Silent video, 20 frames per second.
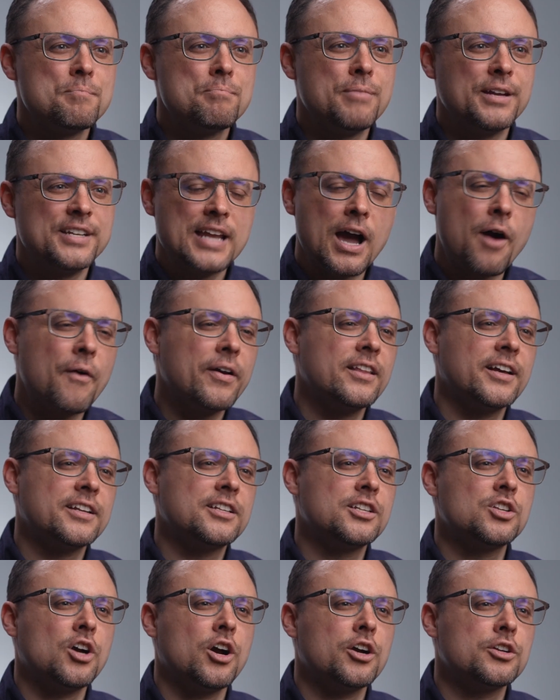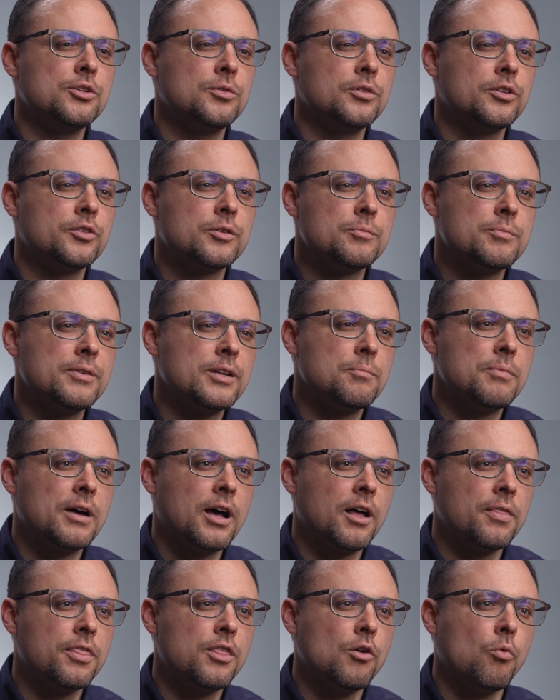But now I'd like to talk to you a little bit
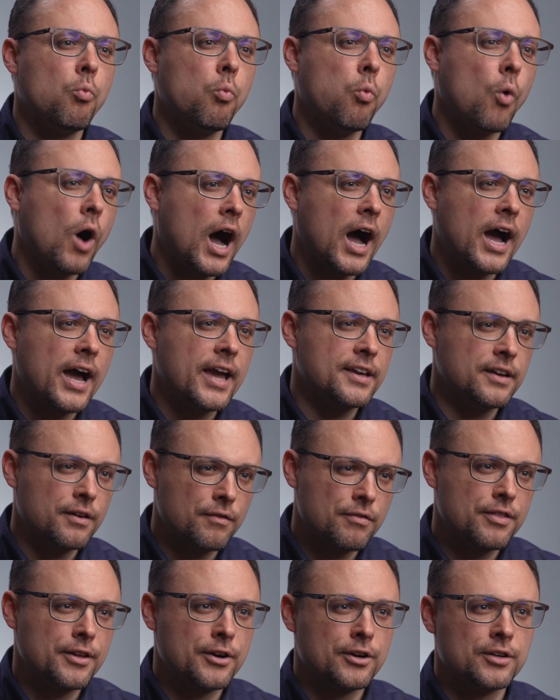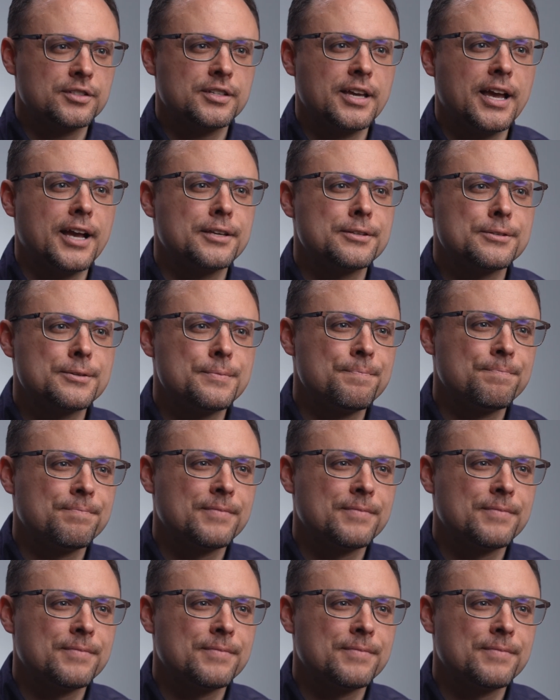about the why of TheraSaaS.